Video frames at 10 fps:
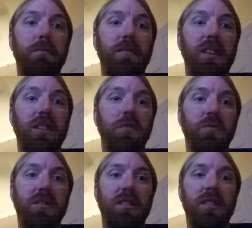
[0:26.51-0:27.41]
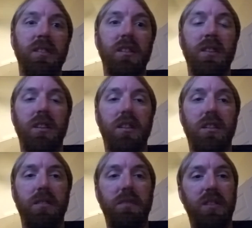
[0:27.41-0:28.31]
venues.
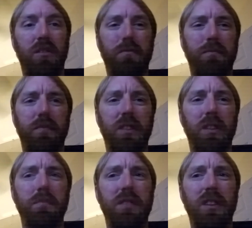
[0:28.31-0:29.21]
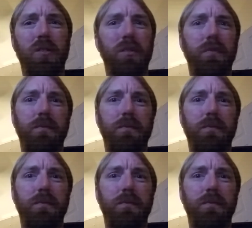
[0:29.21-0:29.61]
Clubs that hold